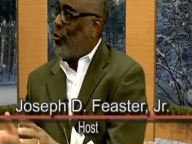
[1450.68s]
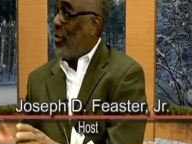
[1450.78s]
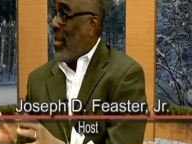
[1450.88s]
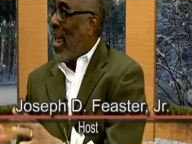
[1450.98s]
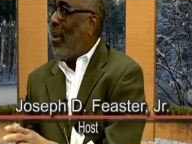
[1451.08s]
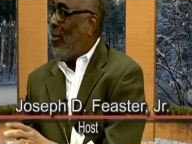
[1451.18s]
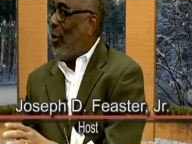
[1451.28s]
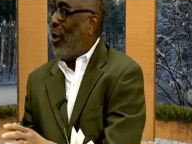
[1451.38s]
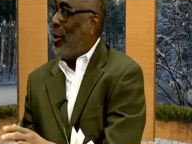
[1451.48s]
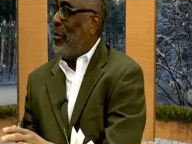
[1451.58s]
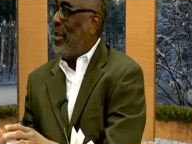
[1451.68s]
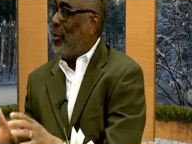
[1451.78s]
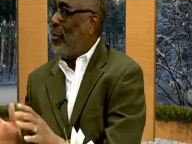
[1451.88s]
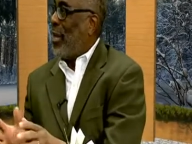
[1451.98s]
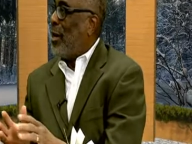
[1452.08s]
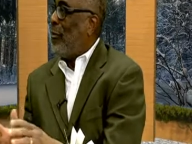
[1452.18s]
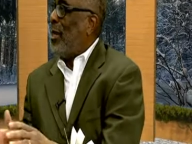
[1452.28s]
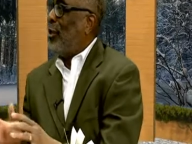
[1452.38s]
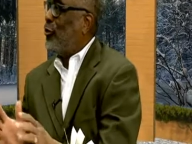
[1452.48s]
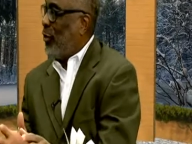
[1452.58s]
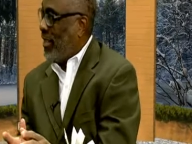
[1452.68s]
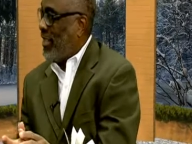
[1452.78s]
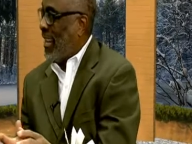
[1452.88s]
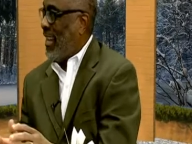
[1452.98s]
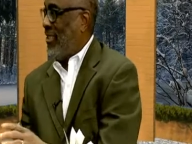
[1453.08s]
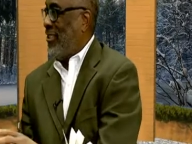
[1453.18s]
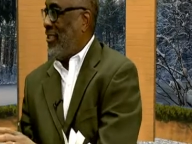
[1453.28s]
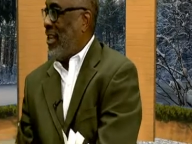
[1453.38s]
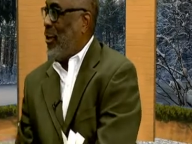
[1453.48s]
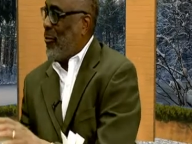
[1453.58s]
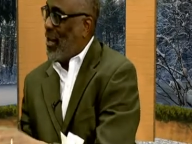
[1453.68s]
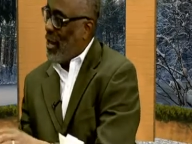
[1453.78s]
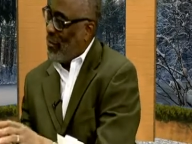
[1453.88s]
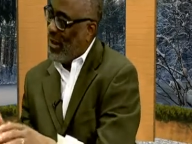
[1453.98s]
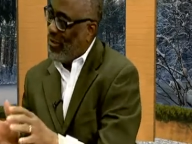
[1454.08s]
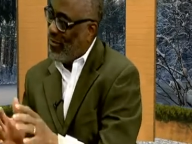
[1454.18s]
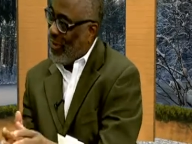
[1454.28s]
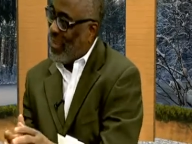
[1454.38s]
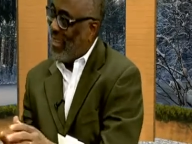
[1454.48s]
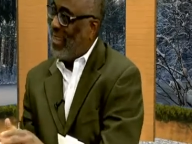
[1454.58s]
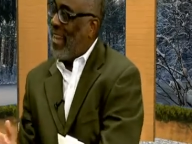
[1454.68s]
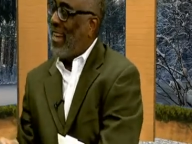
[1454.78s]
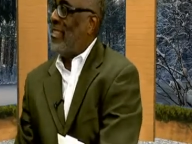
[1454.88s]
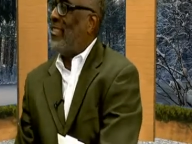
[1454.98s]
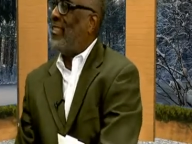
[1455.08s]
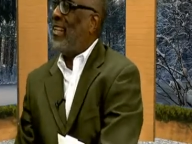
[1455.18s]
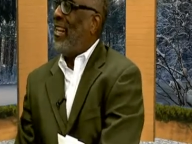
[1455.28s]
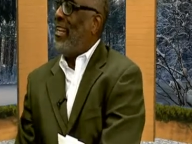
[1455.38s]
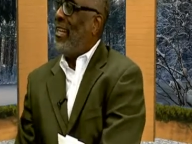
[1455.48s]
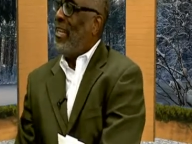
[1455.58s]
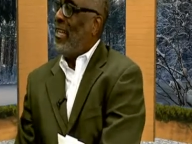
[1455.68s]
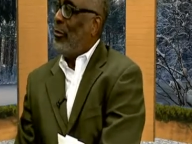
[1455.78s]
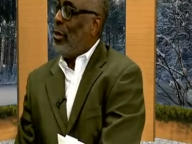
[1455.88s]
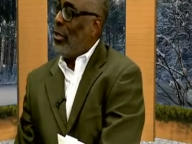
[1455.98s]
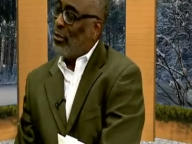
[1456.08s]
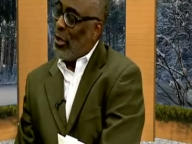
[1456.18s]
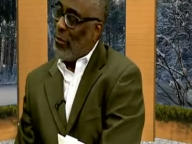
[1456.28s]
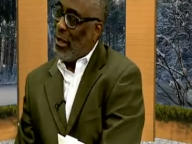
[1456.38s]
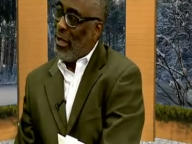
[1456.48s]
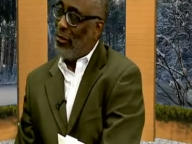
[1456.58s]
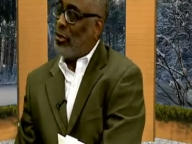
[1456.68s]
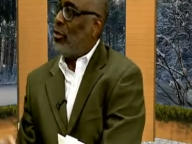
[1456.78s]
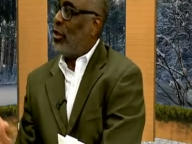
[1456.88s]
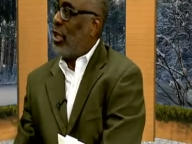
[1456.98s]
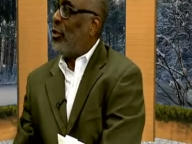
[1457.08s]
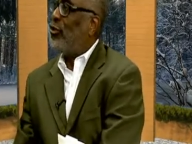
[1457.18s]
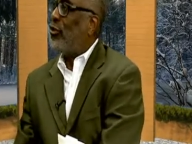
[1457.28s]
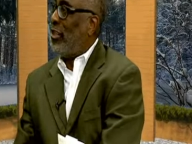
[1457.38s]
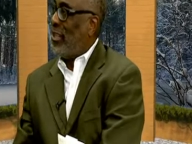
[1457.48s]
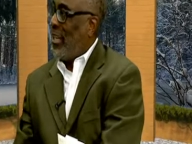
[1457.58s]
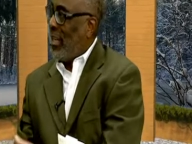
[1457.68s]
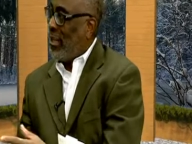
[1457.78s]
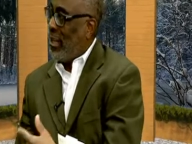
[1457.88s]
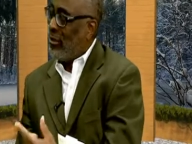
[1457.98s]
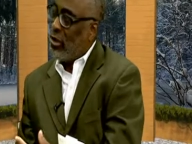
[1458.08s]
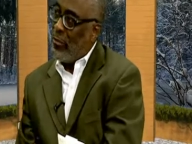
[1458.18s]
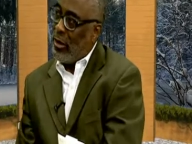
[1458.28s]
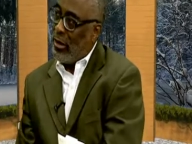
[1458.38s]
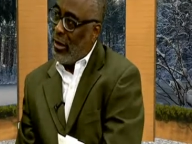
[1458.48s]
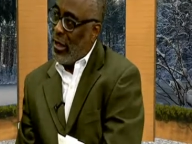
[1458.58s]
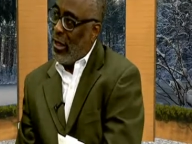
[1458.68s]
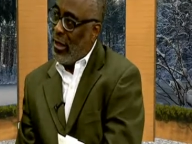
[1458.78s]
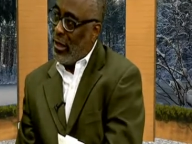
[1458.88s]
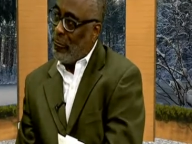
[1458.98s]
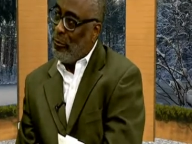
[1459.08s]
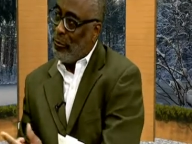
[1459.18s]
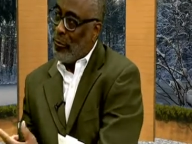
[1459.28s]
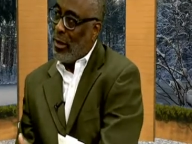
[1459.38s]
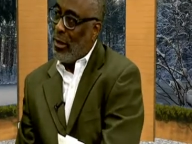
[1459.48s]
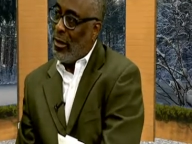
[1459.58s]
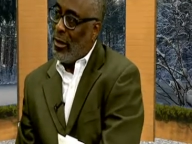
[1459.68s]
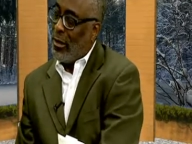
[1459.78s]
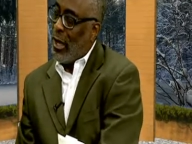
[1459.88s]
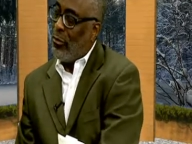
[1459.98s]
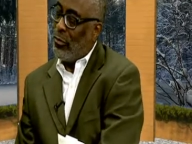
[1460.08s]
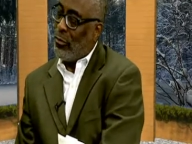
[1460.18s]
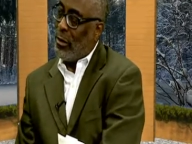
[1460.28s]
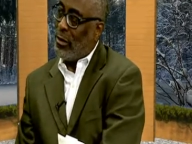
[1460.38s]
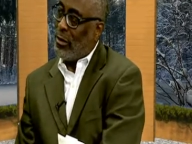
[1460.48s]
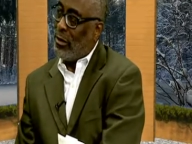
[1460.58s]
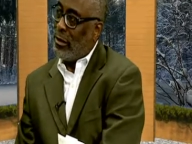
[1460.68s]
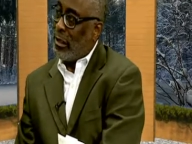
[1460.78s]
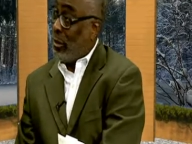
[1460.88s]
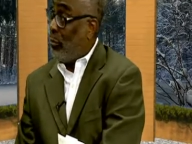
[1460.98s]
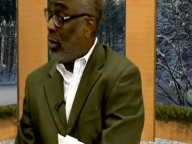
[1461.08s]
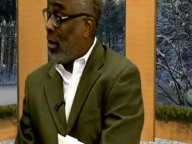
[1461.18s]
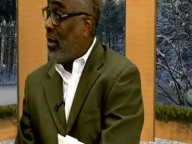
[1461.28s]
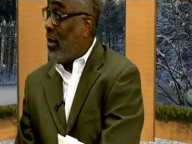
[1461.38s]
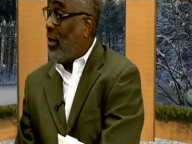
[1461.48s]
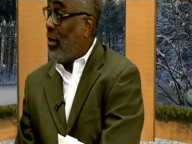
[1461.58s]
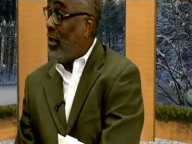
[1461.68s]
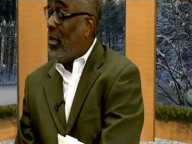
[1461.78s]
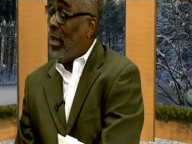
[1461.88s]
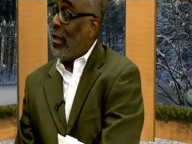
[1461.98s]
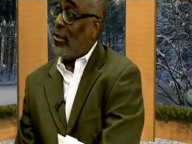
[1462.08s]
now the argument is we're not being treated like the state, we're not being funded like the state, right. we are something else. So it's interesting to hear that some of the thinking uh, that was uh, in play at the